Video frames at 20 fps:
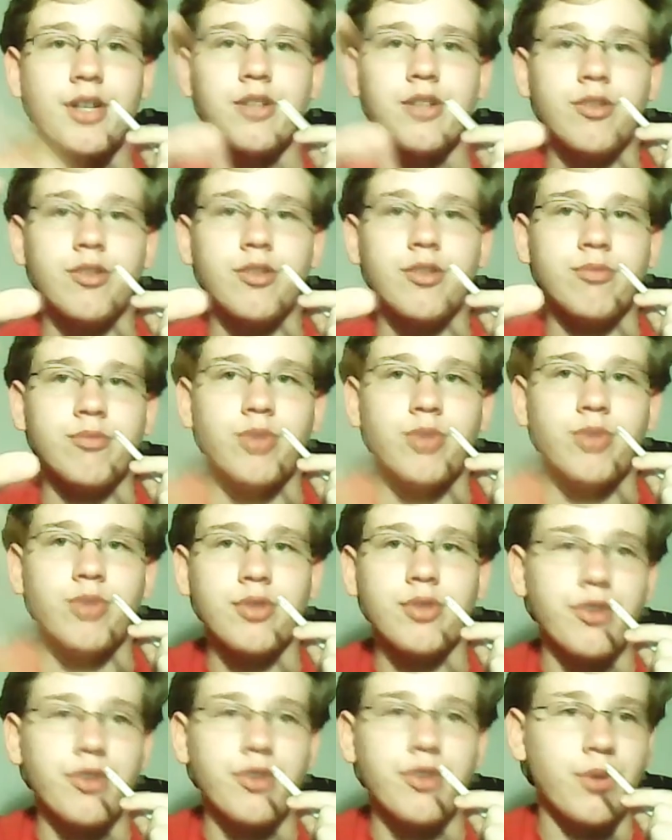to
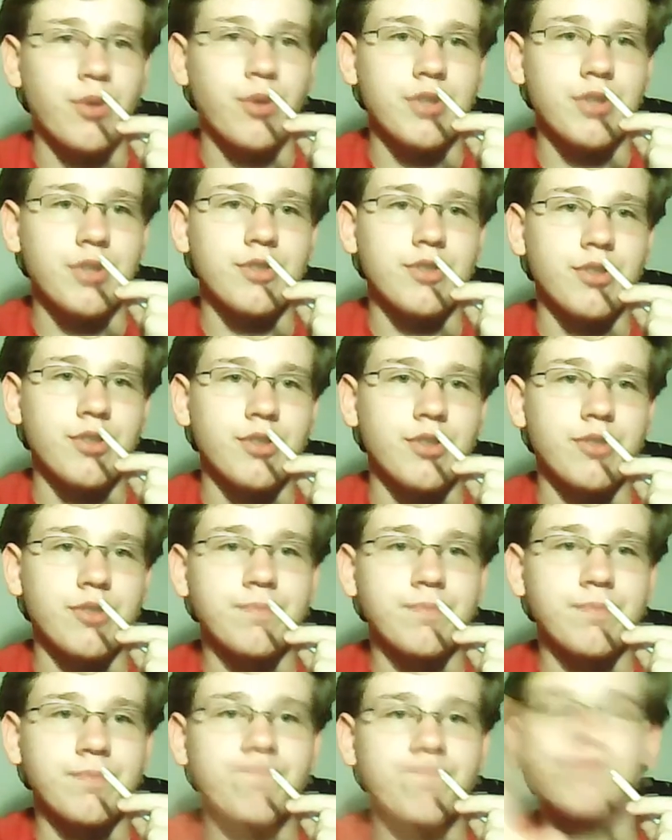post all your questions
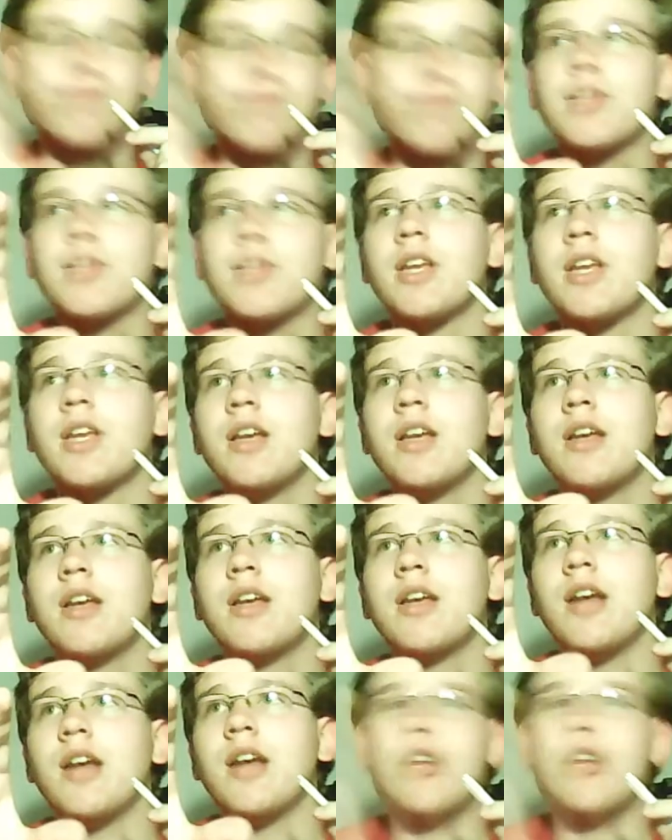on.